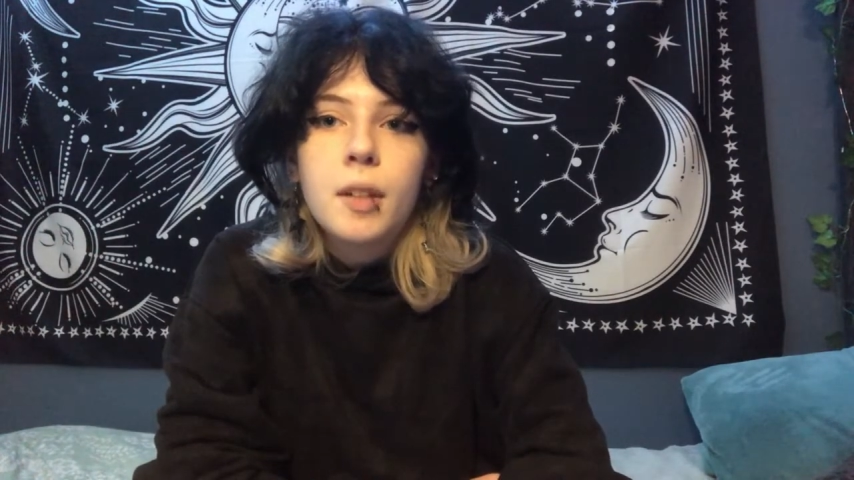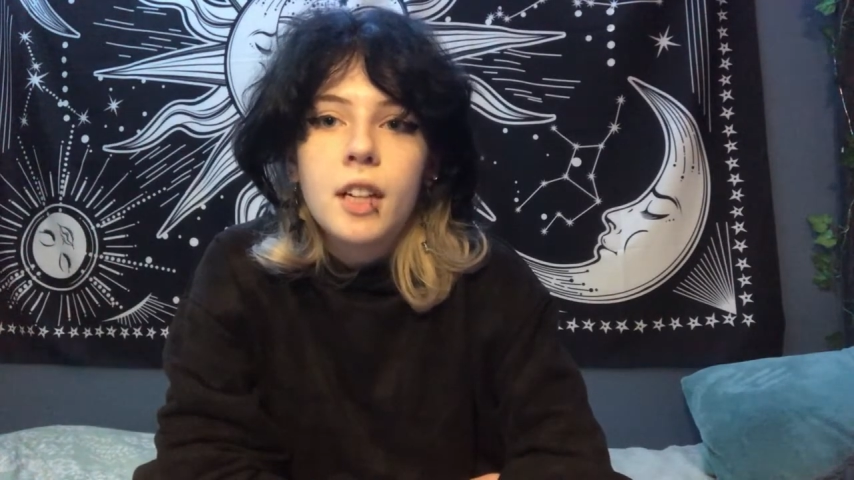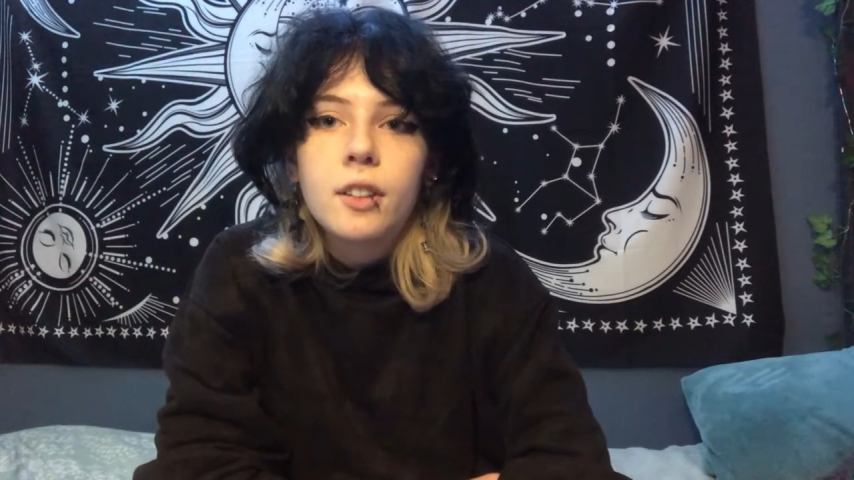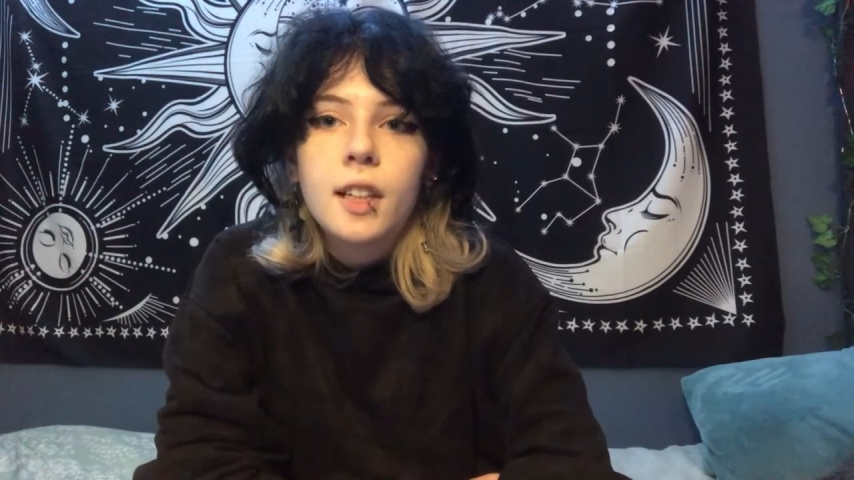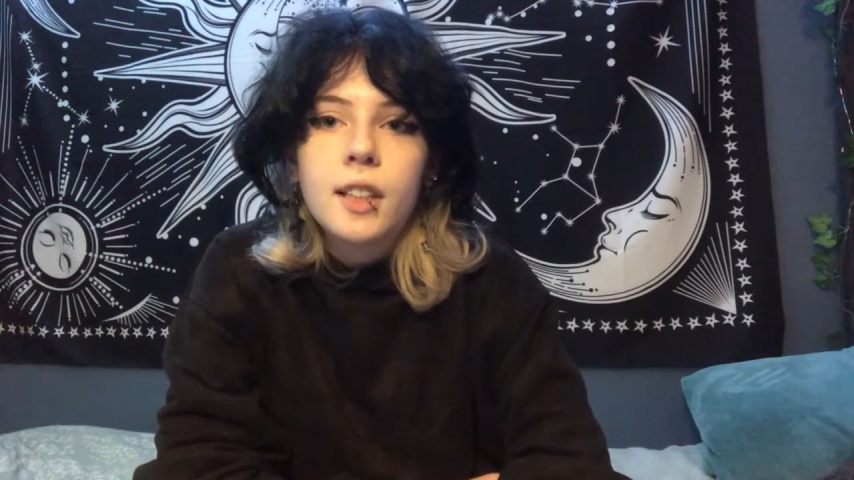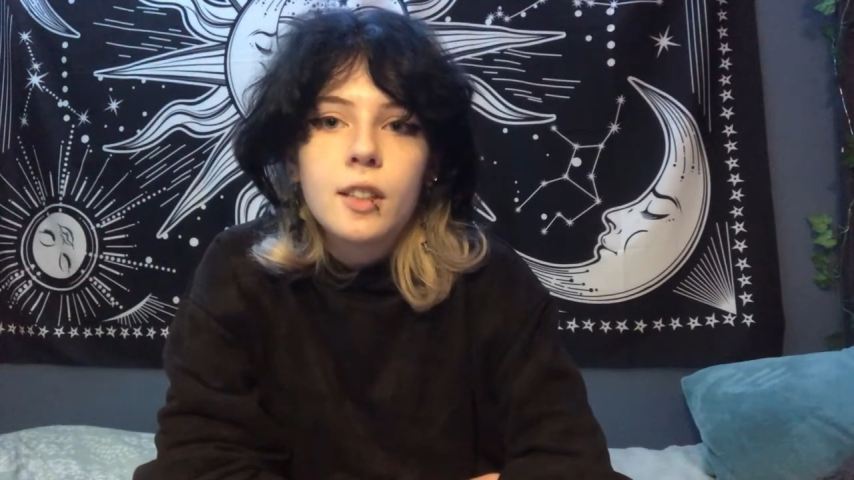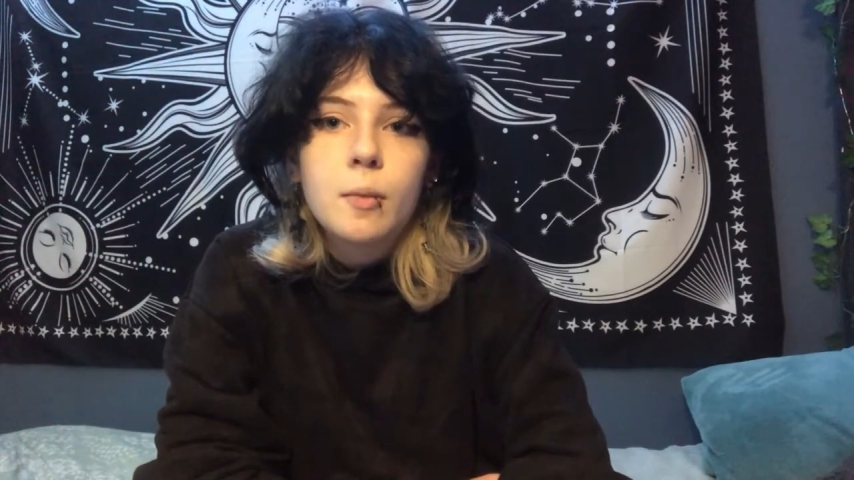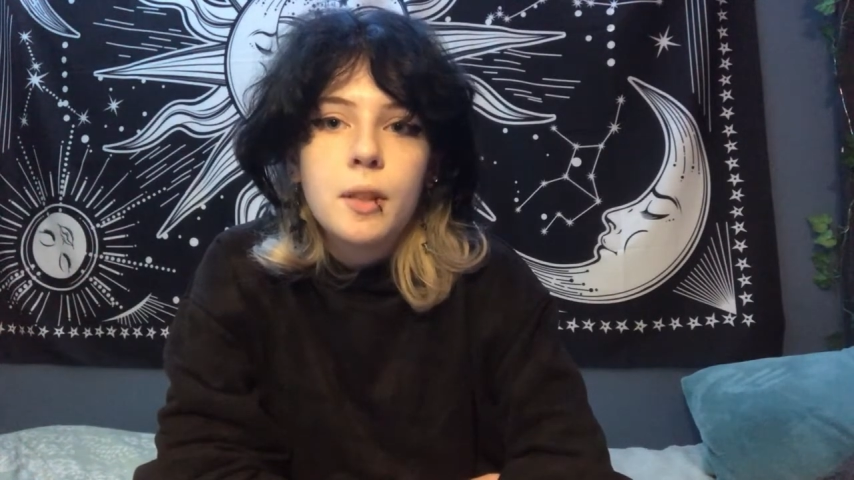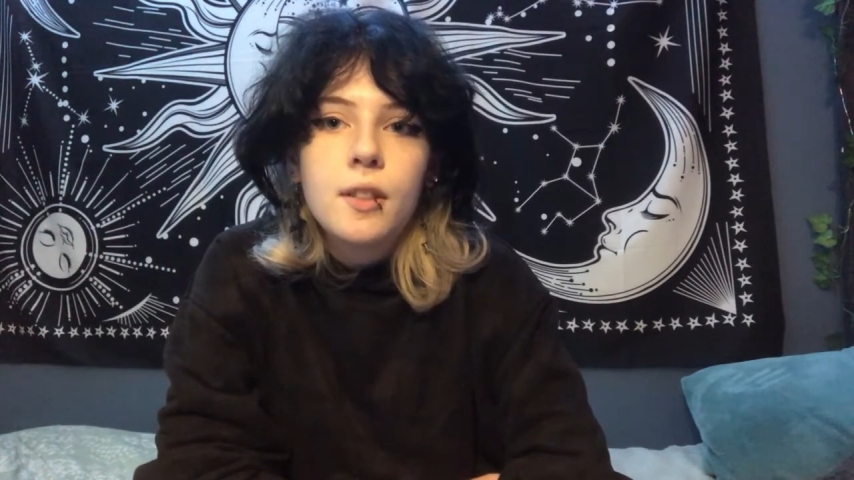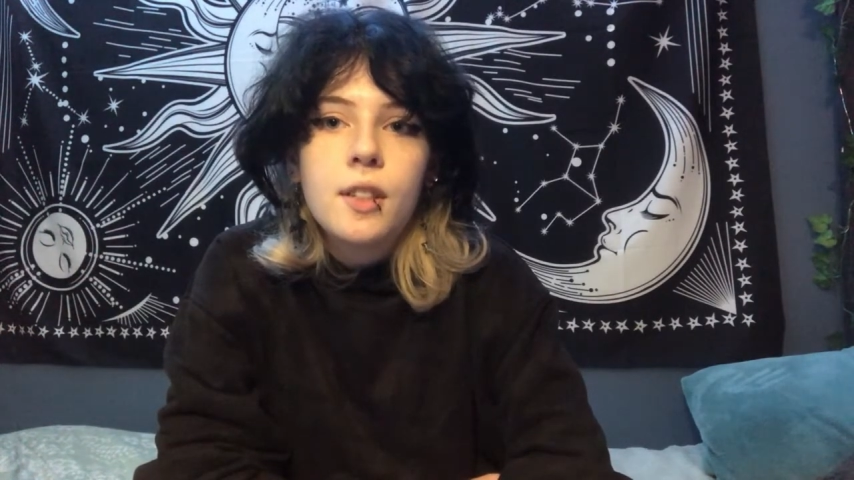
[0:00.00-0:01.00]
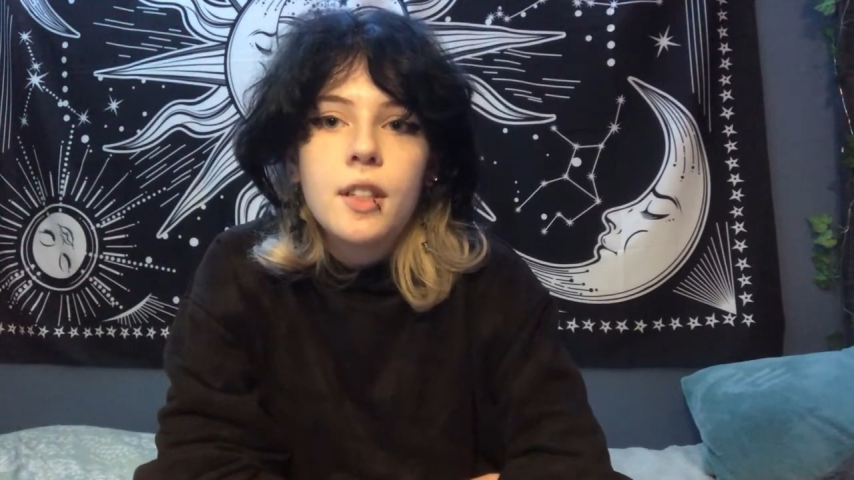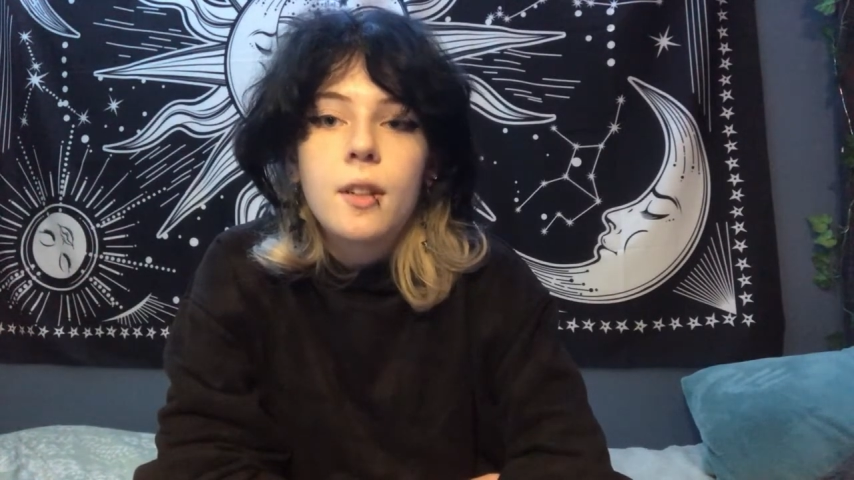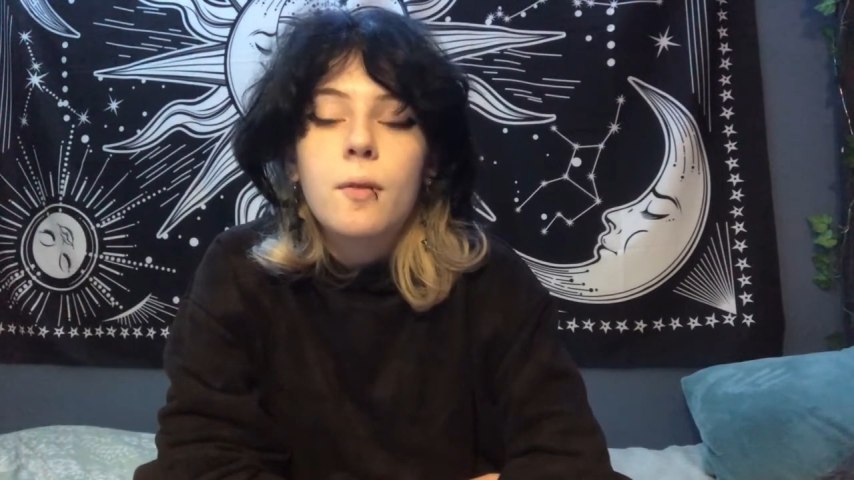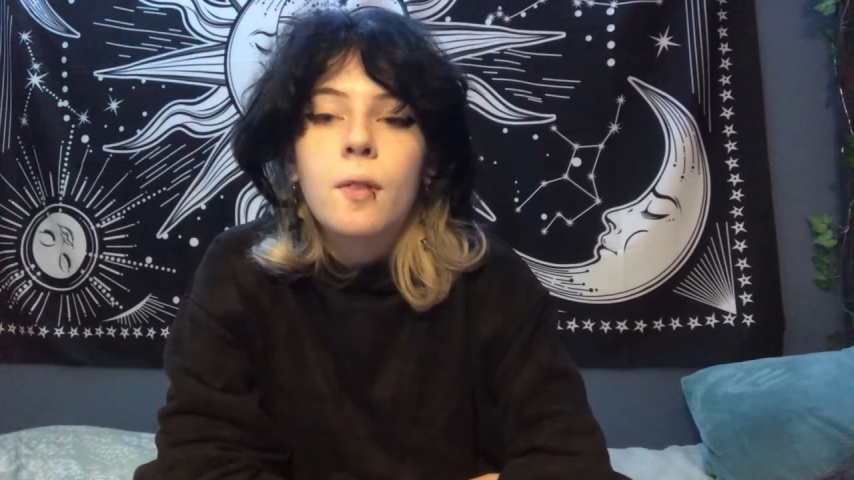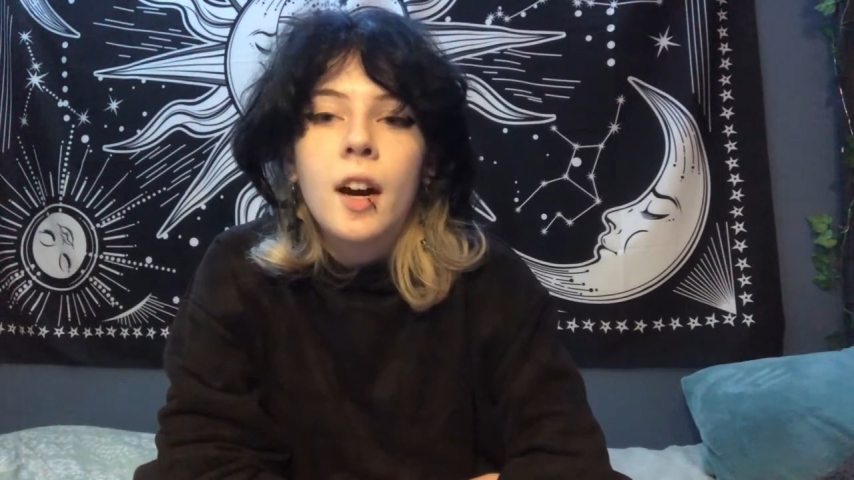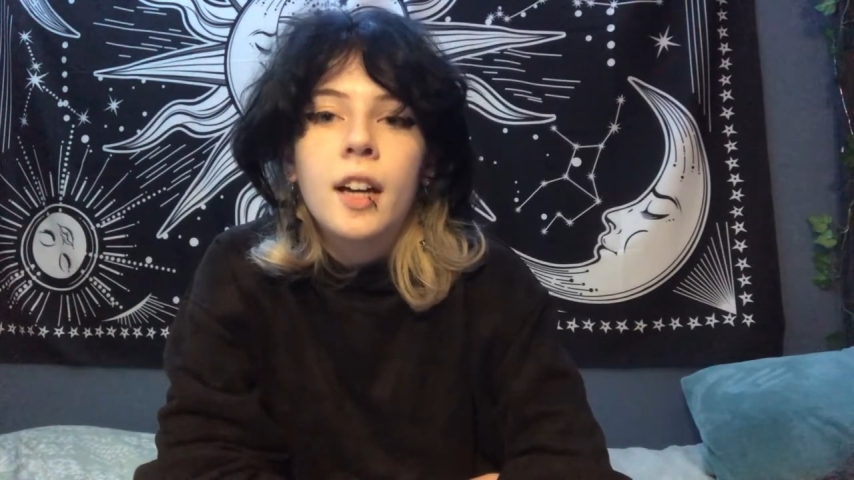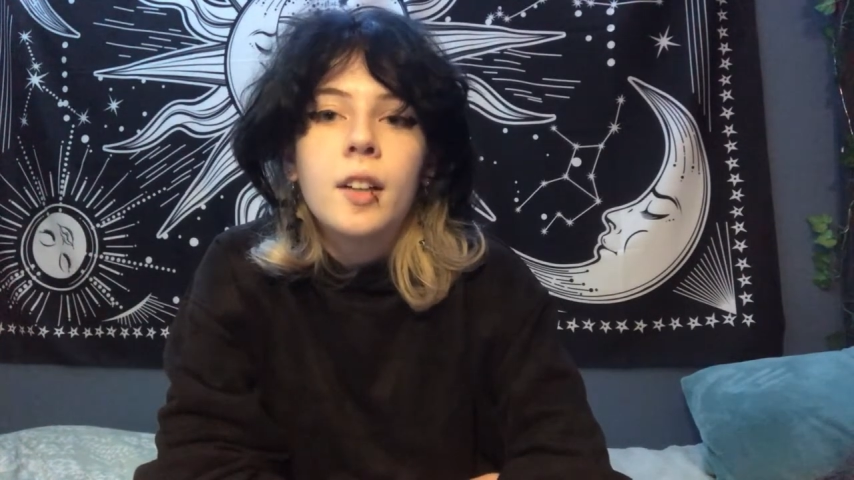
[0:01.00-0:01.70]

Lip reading: but I will also be using 5.